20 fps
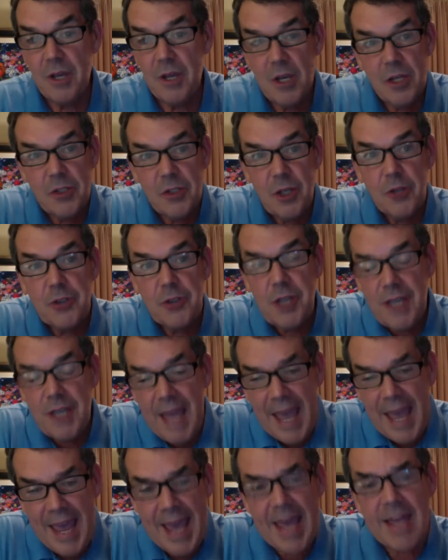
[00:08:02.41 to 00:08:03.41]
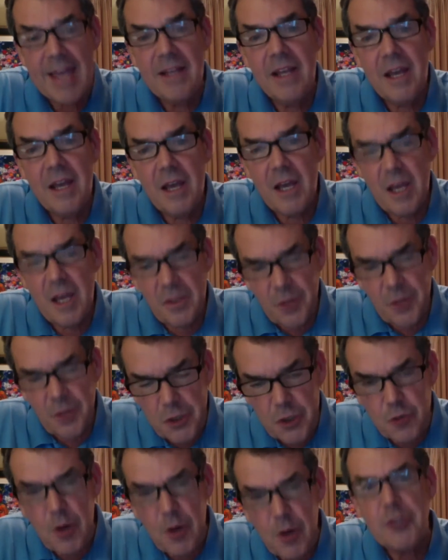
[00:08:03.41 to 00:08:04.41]
So she had the
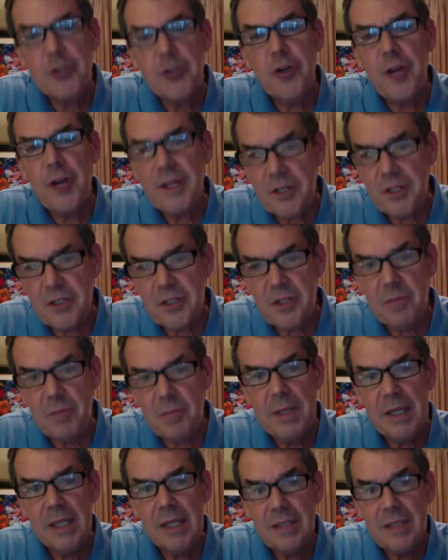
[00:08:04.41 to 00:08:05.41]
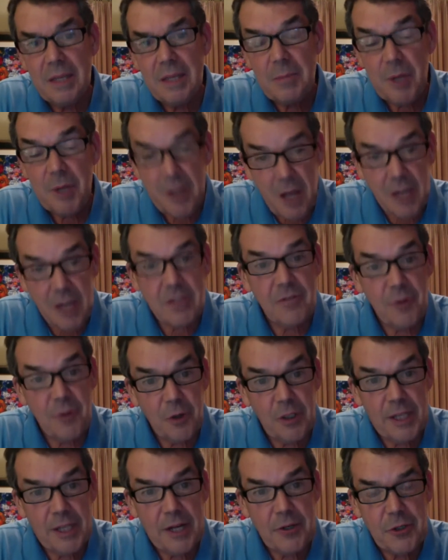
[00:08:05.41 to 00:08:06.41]
structure and the stability because of her
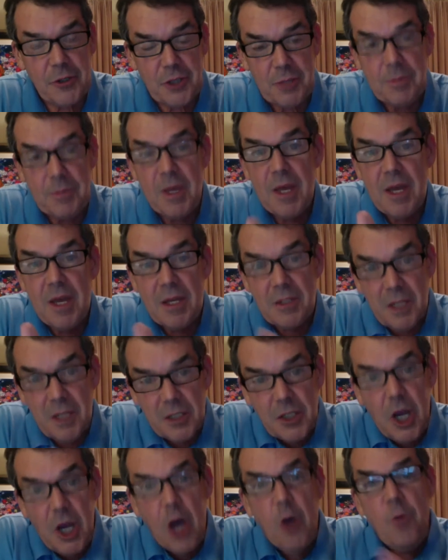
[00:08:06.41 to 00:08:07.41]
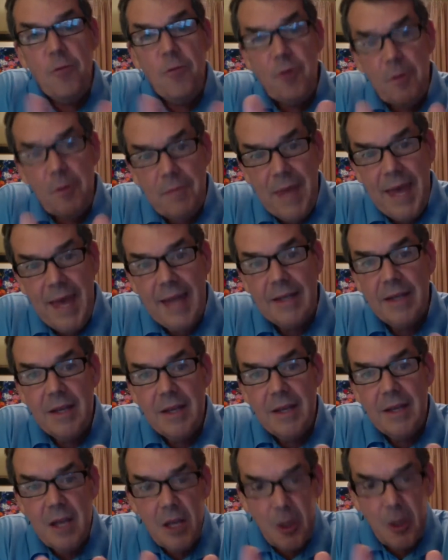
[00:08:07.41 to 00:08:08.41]
leadership to go from that
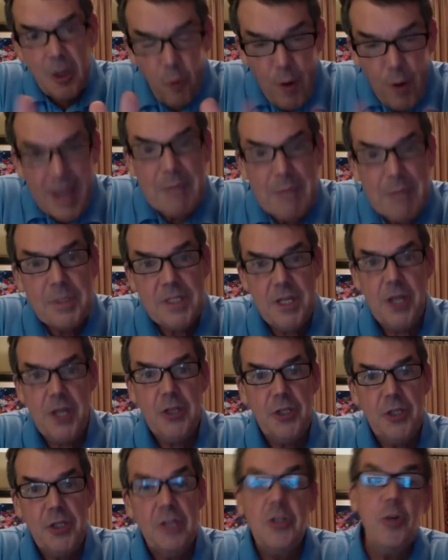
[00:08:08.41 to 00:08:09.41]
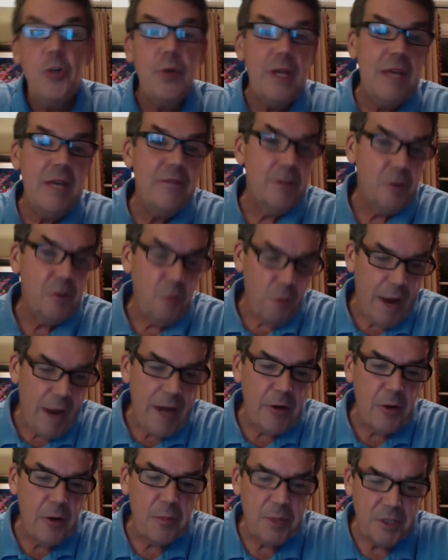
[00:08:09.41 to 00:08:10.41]
great position to an even
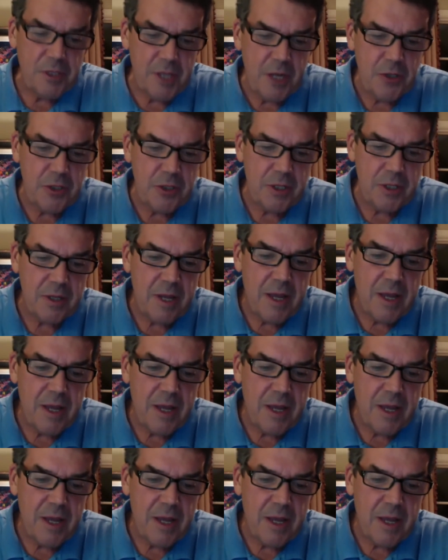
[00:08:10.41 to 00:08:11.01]
greater position.